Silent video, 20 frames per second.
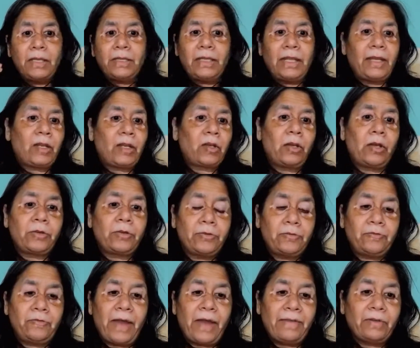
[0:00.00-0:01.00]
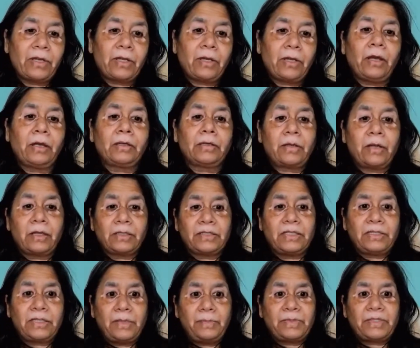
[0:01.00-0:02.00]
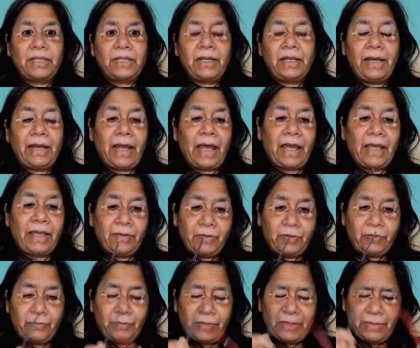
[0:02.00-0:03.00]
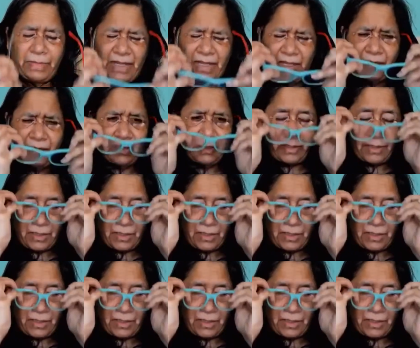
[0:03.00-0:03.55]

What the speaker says: 10 o'clock to 5 o'clock, Roxy Simpson and I would be